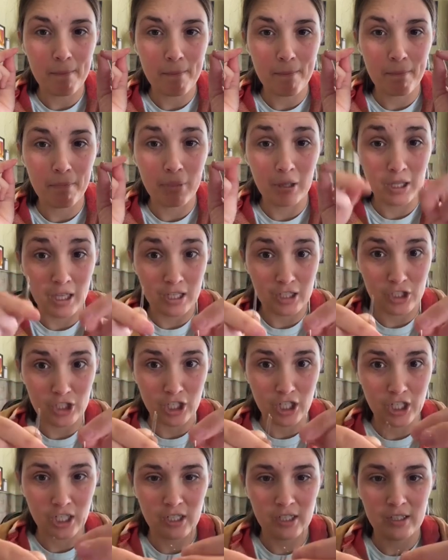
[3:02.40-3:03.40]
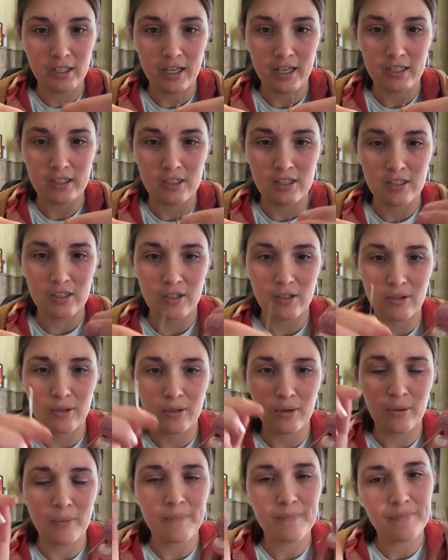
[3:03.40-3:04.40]
blunter. And
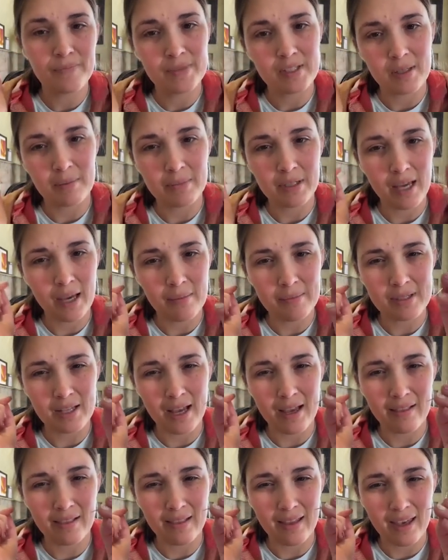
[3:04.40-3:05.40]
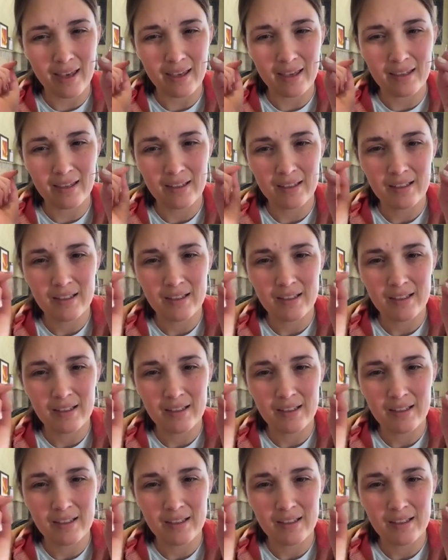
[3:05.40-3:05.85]
so sometimes I like